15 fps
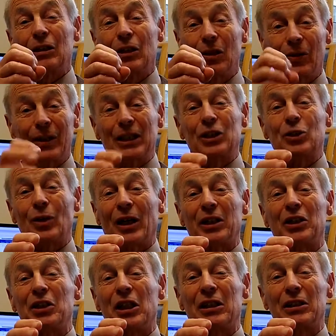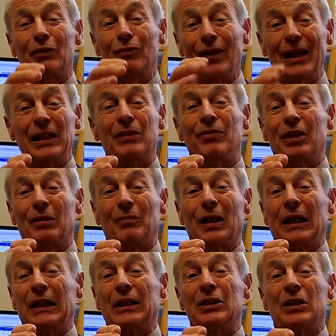curing strategy is effective in
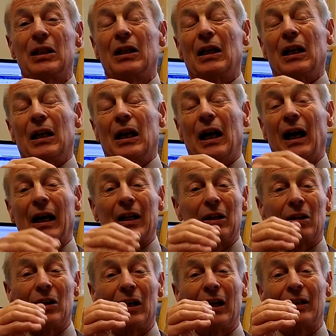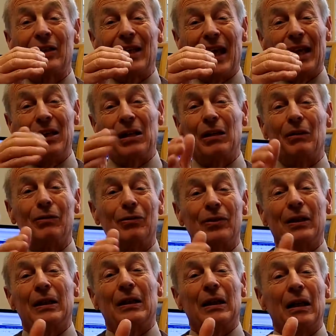mice. And at the end
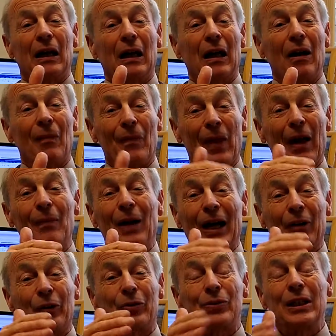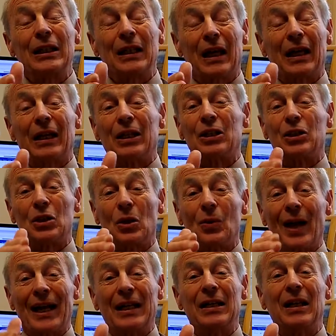of um, about three days,
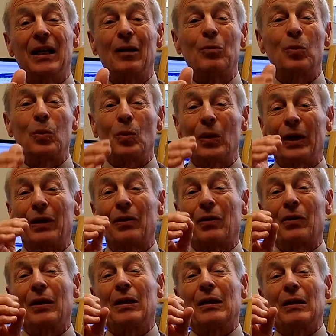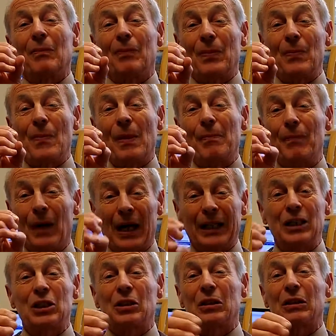you end up with
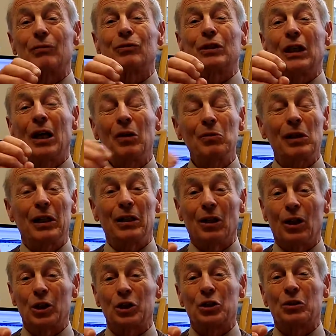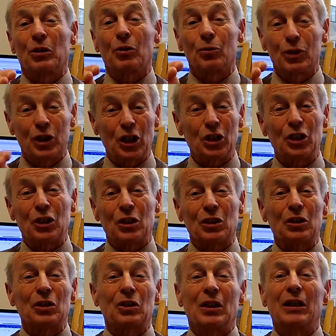mice that have totally lost the
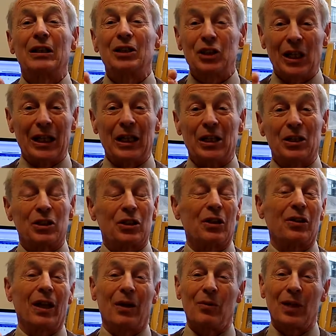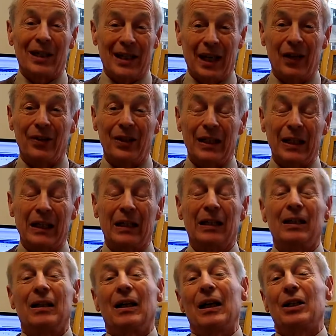resistance genes that they were carrying,
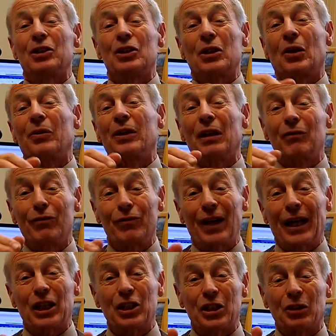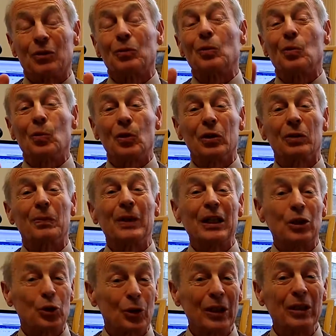and so an infection would
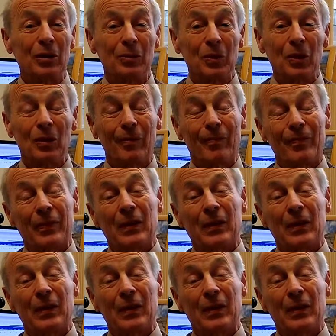be treatable.